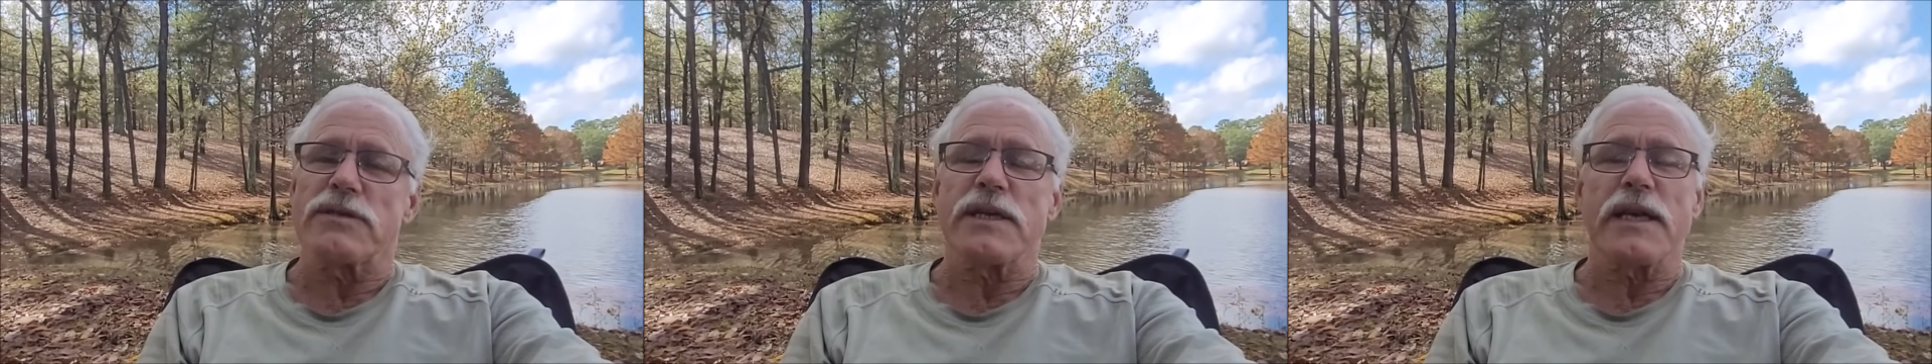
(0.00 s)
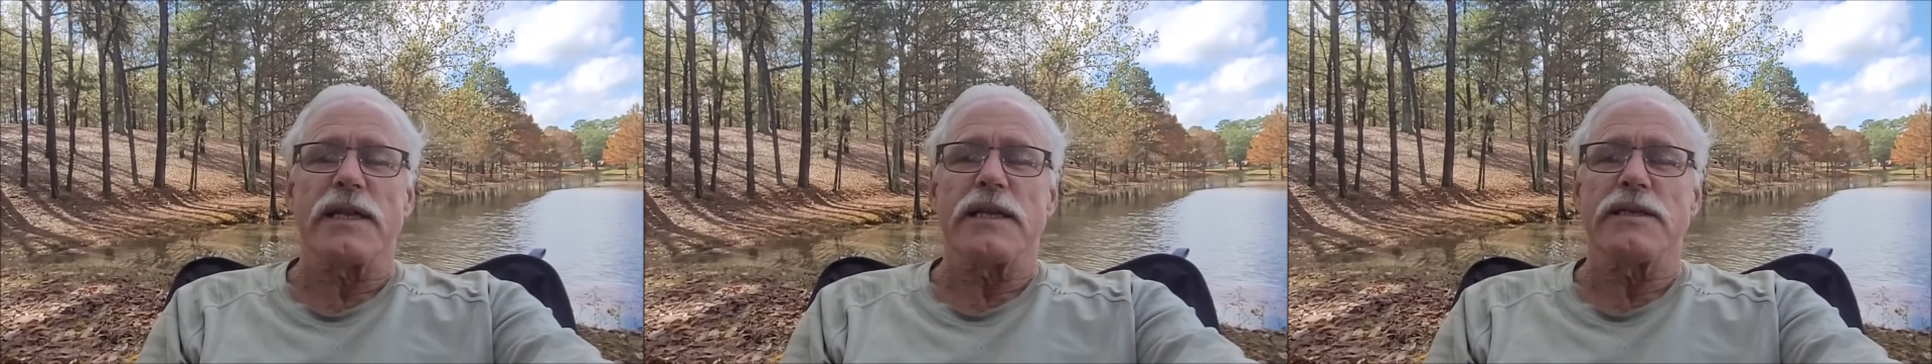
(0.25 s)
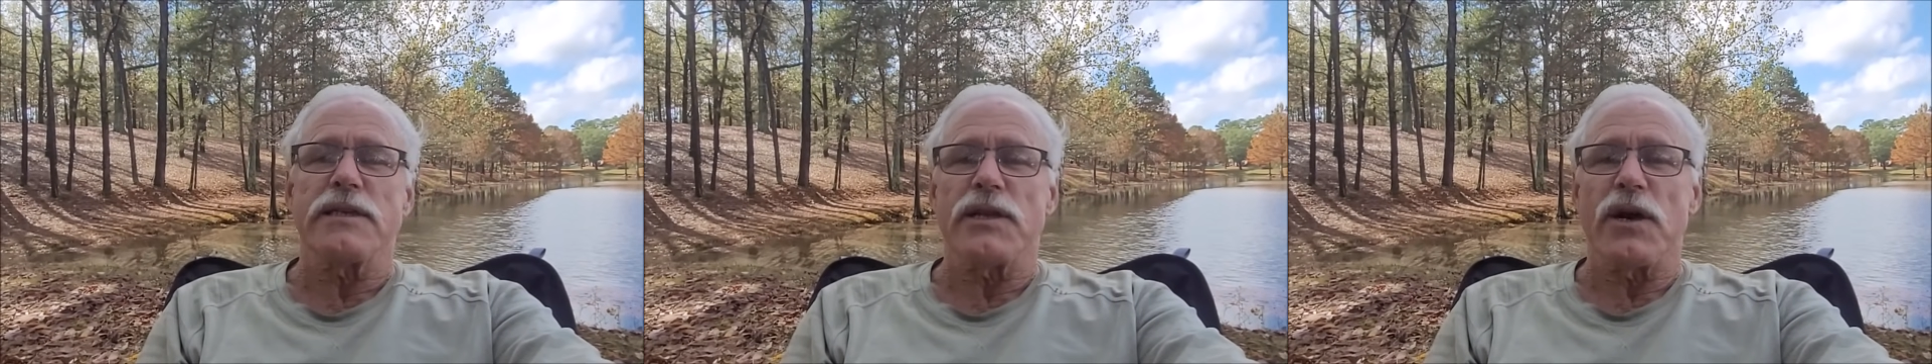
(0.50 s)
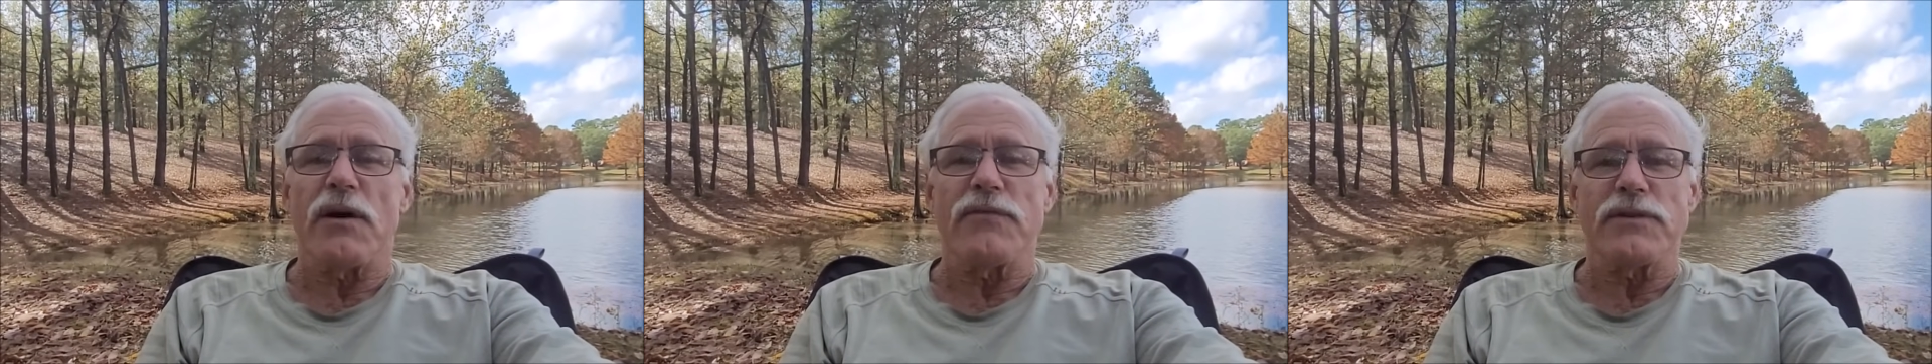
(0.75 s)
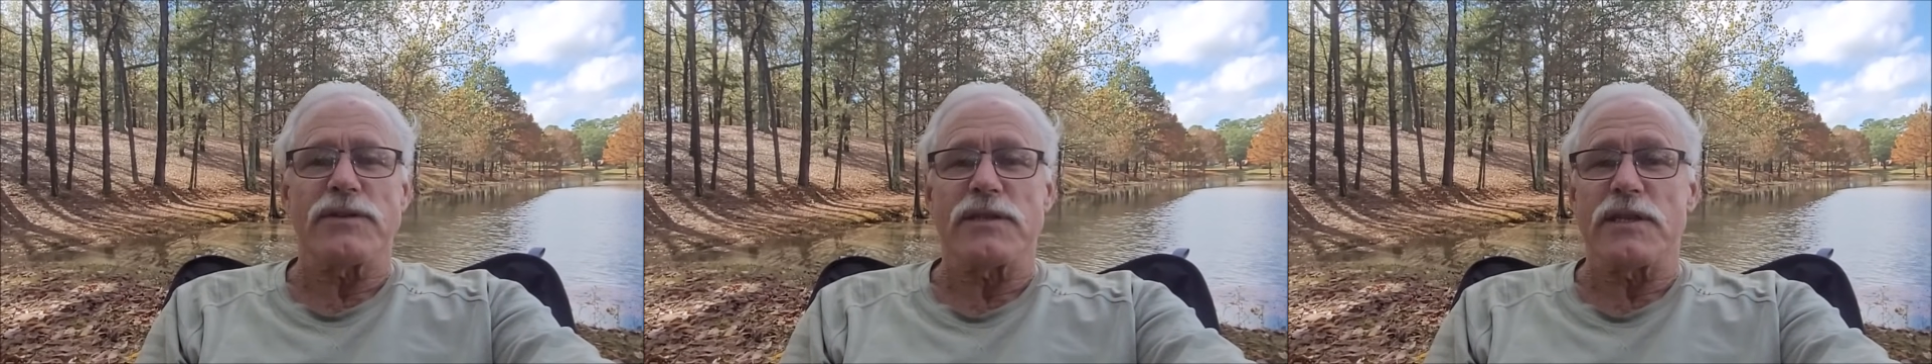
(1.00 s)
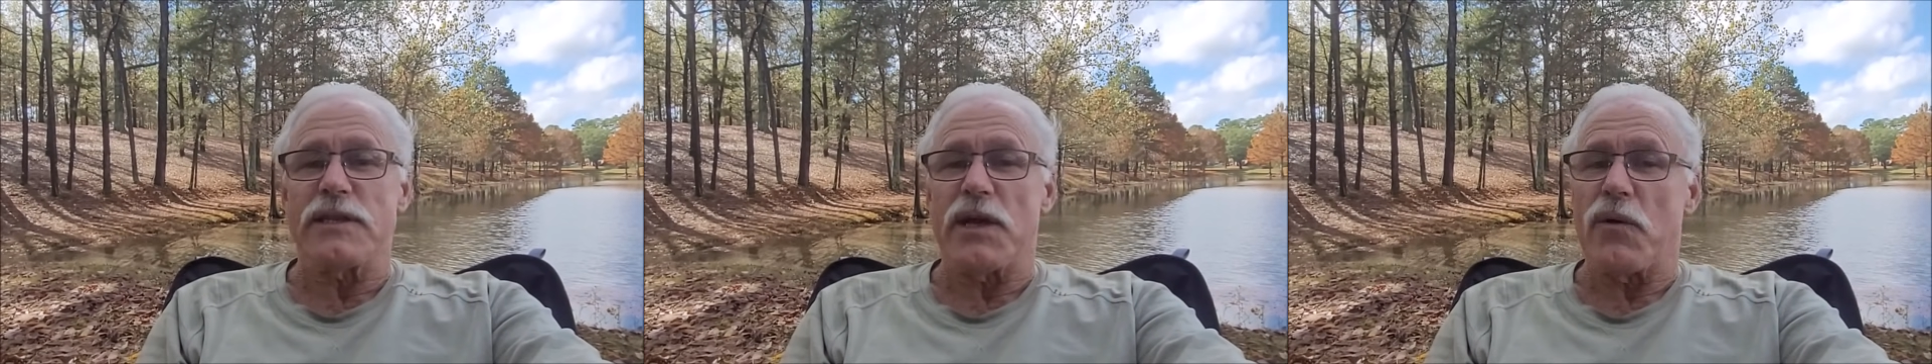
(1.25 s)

to get into the office that they